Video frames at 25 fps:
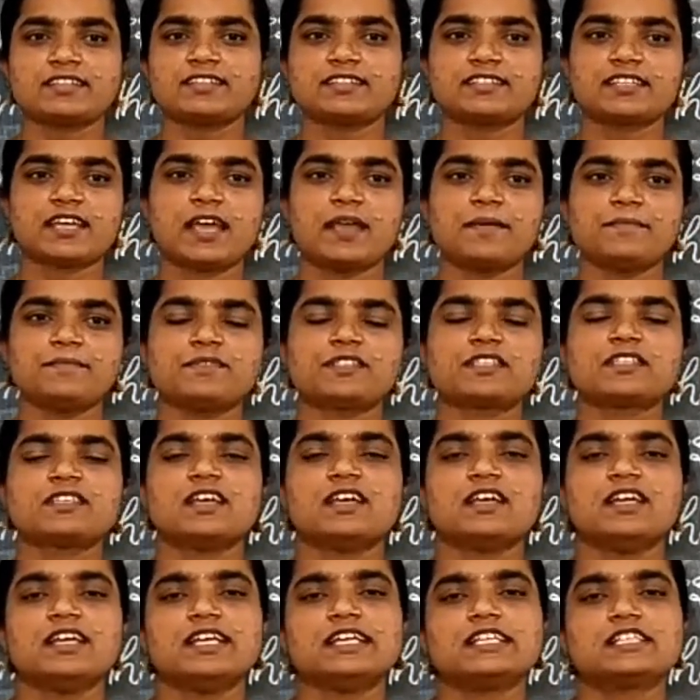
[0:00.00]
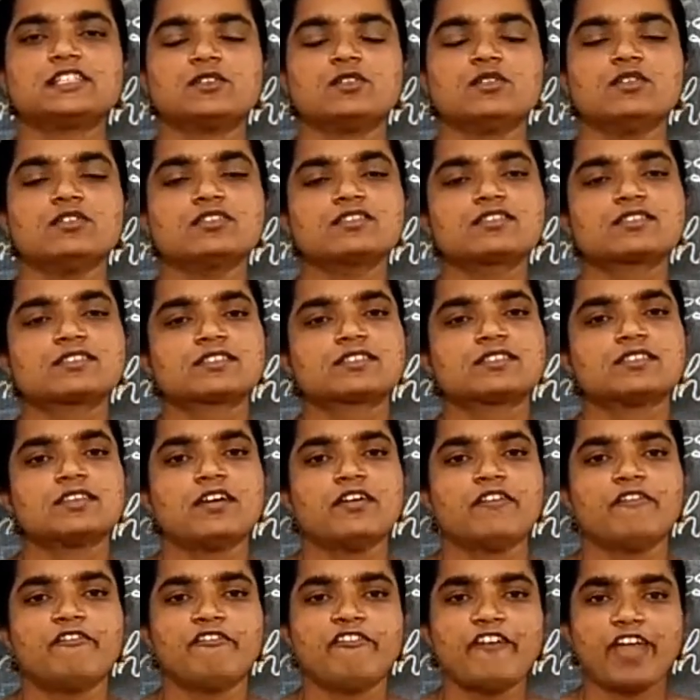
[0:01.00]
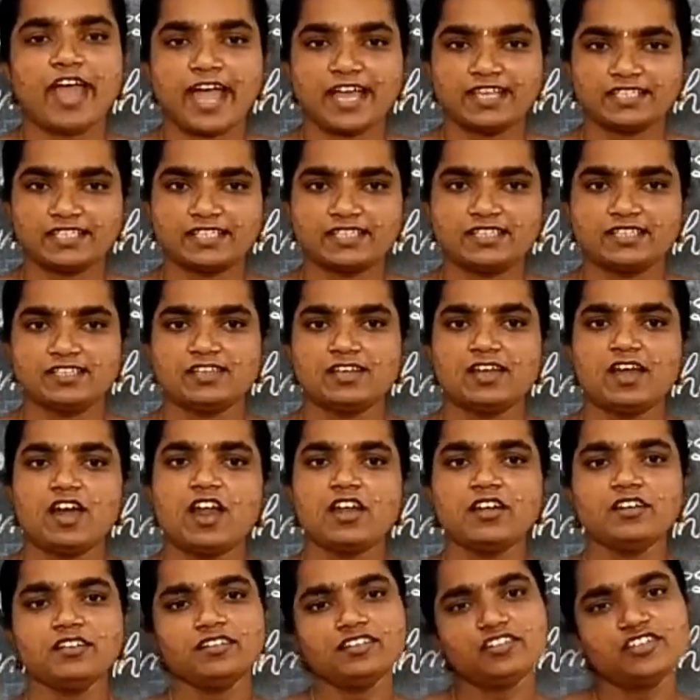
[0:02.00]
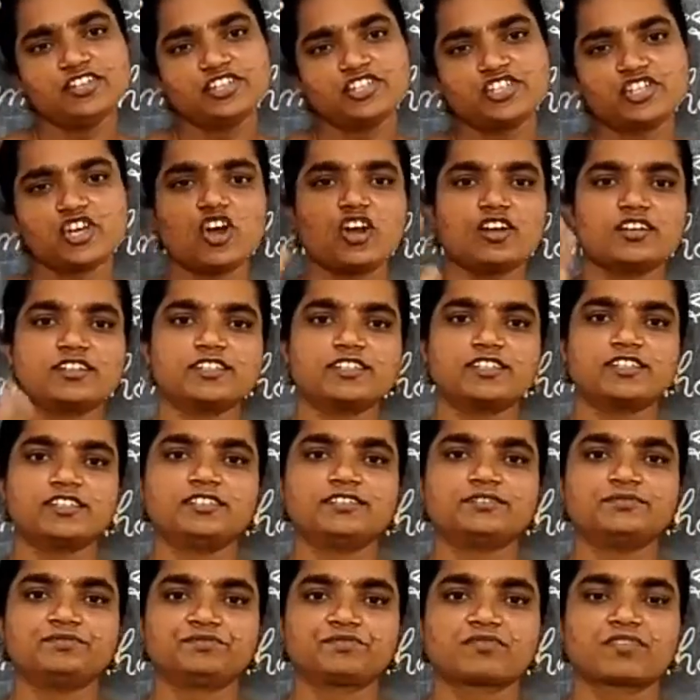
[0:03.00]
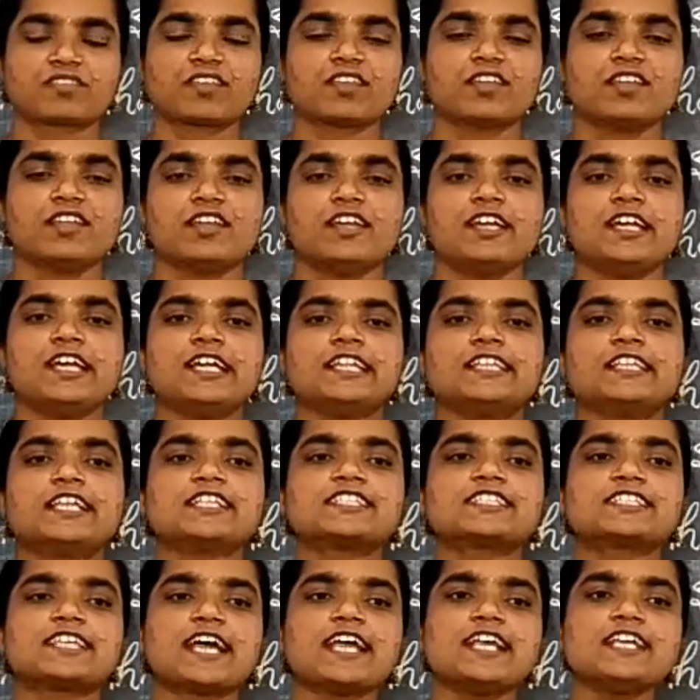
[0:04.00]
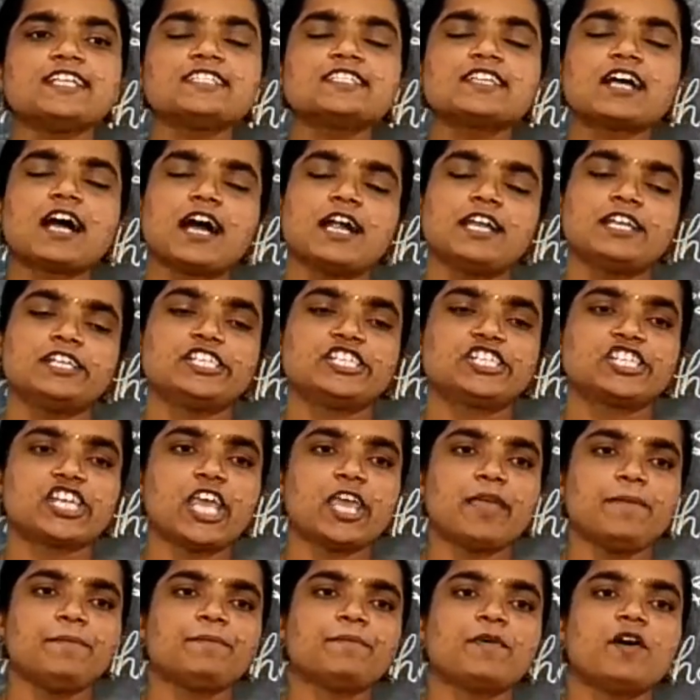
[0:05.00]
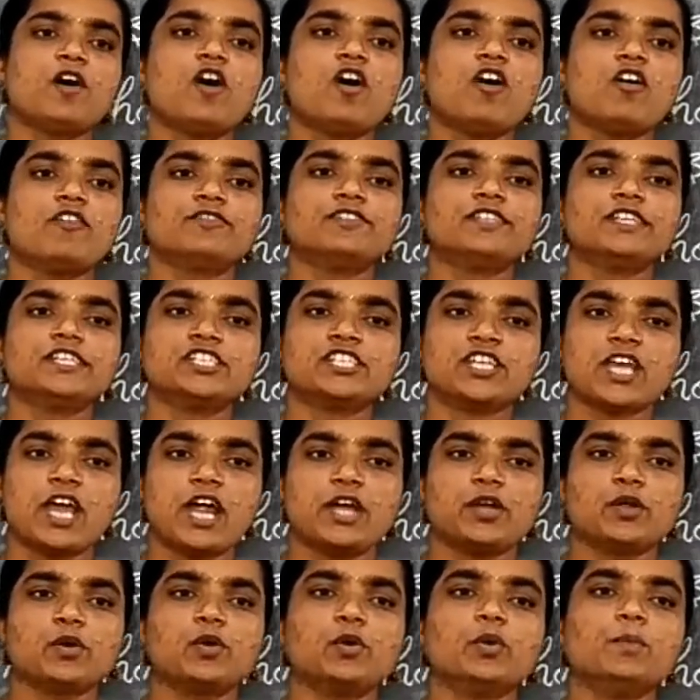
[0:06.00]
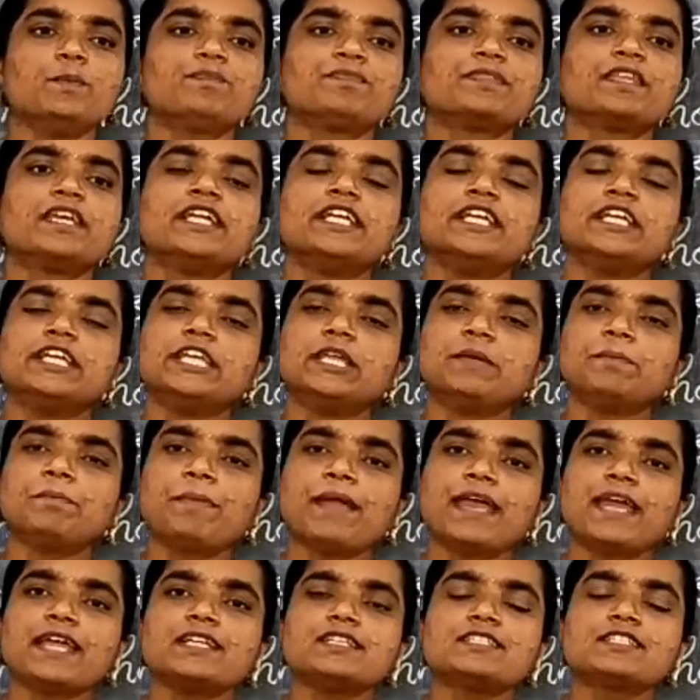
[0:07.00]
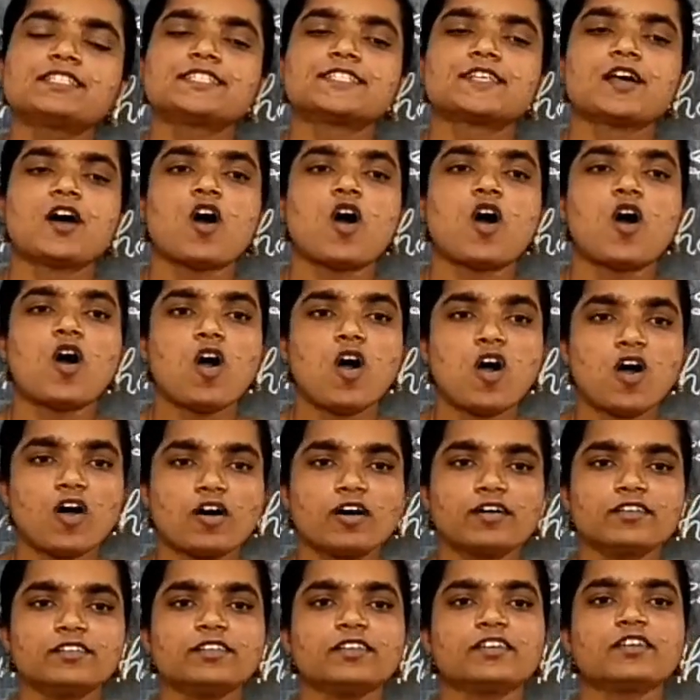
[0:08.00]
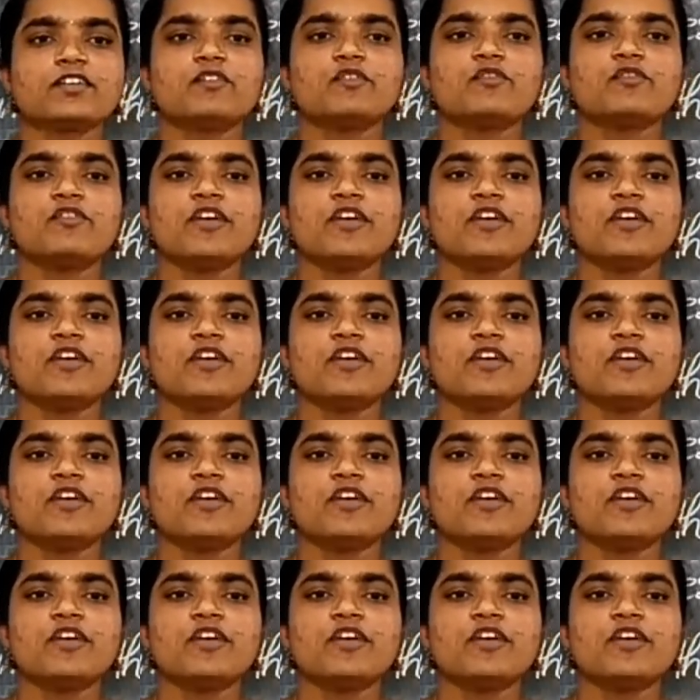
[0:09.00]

times it looks fat and short. The size and shape of the shadow depends on